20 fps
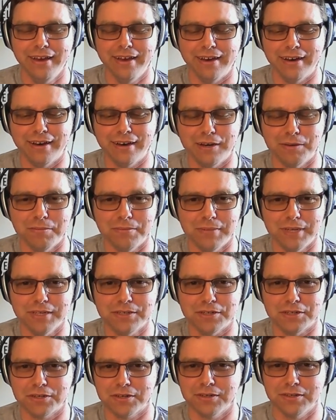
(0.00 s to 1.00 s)
Um,
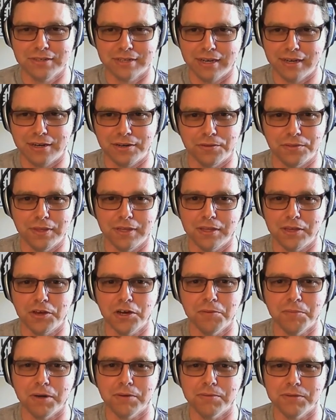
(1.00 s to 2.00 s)
as it turns out, I don't think the
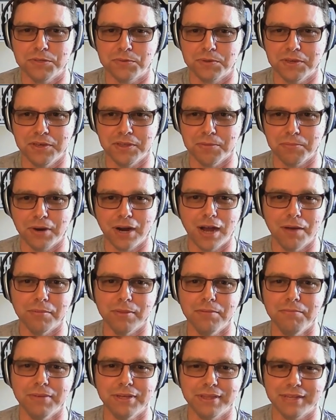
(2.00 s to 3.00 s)
COBOL was really the
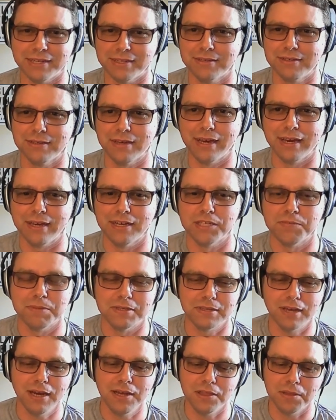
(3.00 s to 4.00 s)
problem, but that's I guess
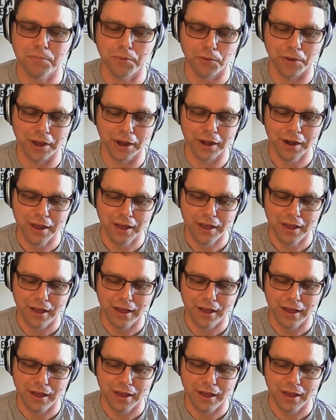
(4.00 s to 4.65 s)
beside the point.